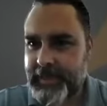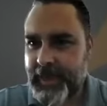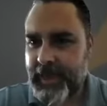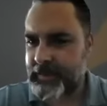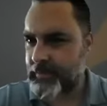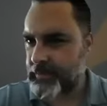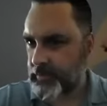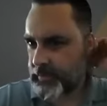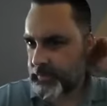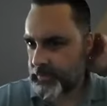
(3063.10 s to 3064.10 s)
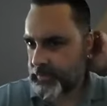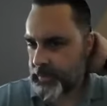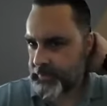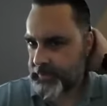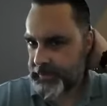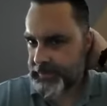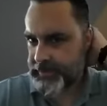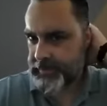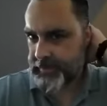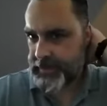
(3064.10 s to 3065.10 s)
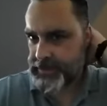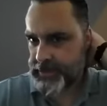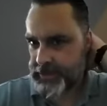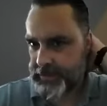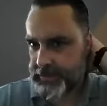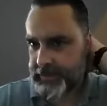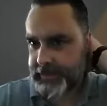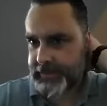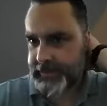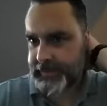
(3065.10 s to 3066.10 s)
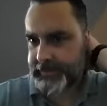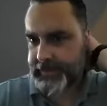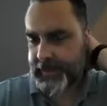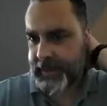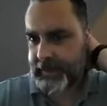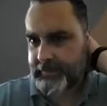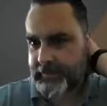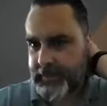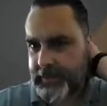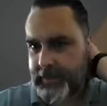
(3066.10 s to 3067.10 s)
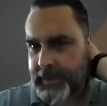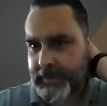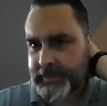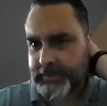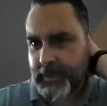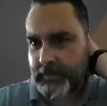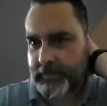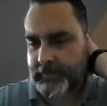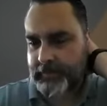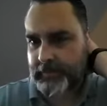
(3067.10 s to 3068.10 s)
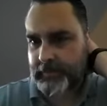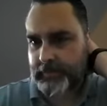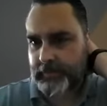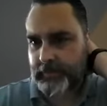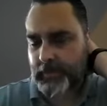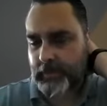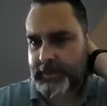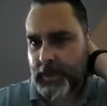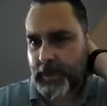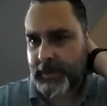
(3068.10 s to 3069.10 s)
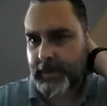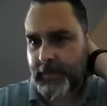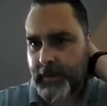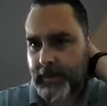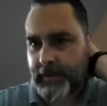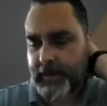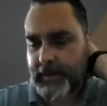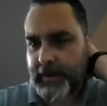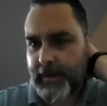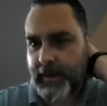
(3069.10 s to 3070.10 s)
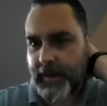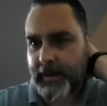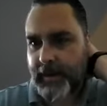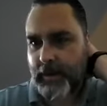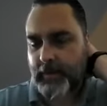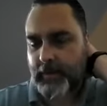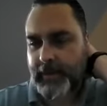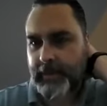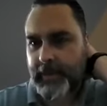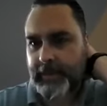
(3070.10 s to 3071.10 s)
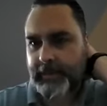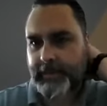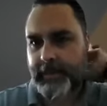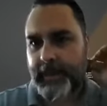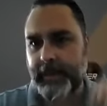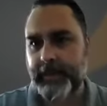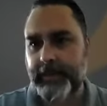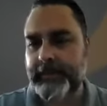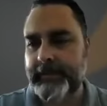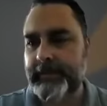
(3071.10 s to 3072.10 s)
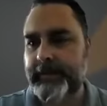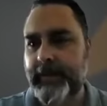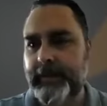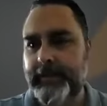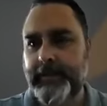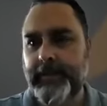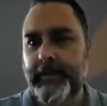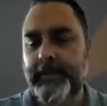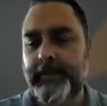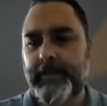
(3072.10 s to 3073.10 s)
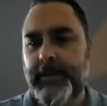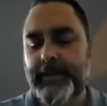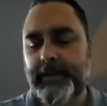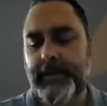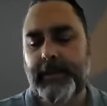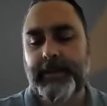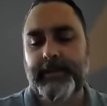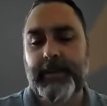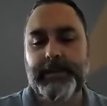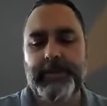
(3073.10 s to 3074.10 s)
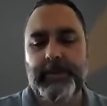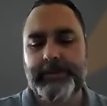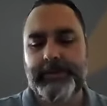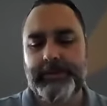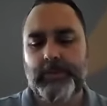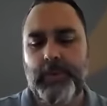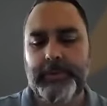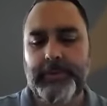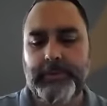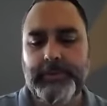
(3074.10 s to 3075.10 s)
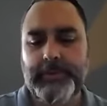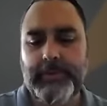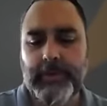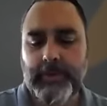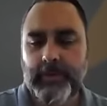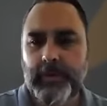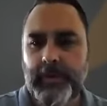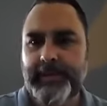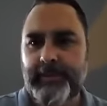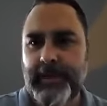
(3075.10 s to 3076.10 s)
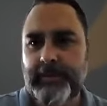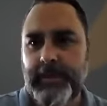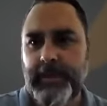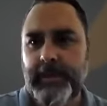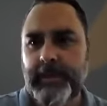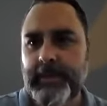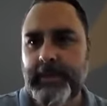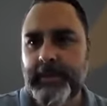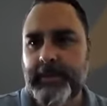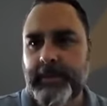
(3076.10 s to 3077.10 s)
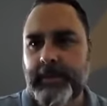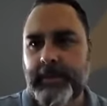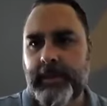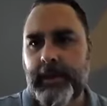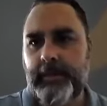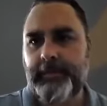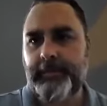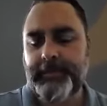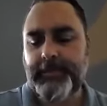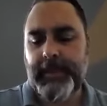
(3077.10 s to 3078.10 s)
Yeah, one thing just to mention is that, next month we'll be talking about how we collect the data that, that shows us what those rates may be, and